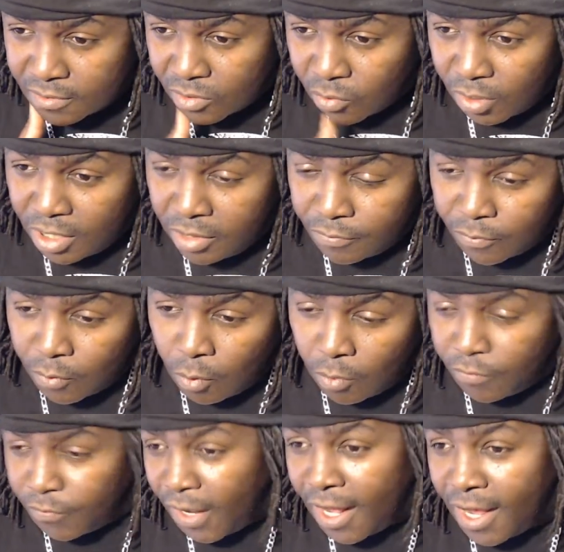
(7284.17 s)
three, four,
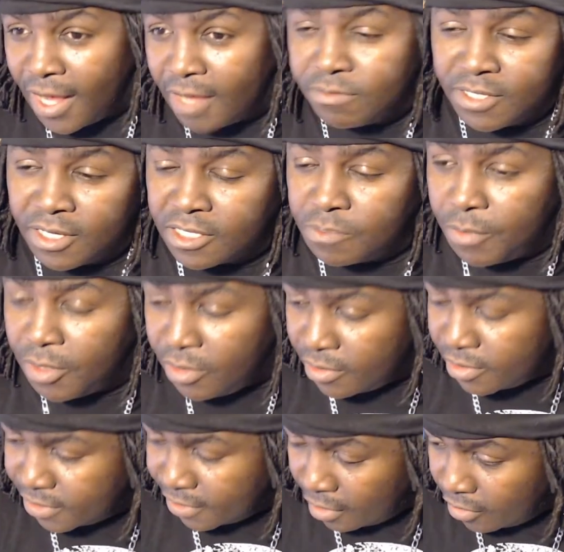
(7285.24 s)
five, six
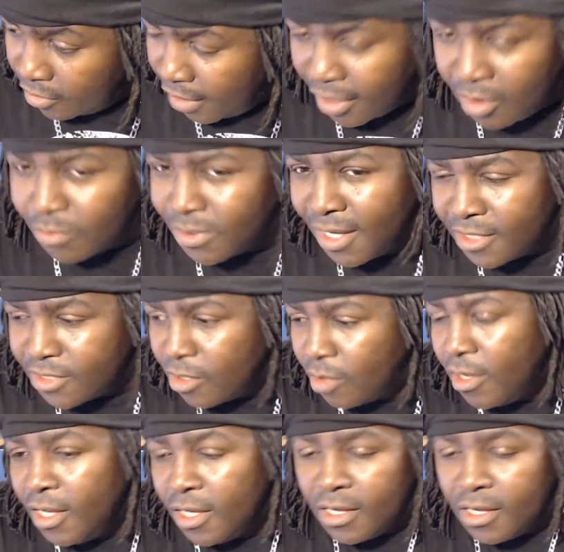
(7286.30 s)
million seller. I don't think so.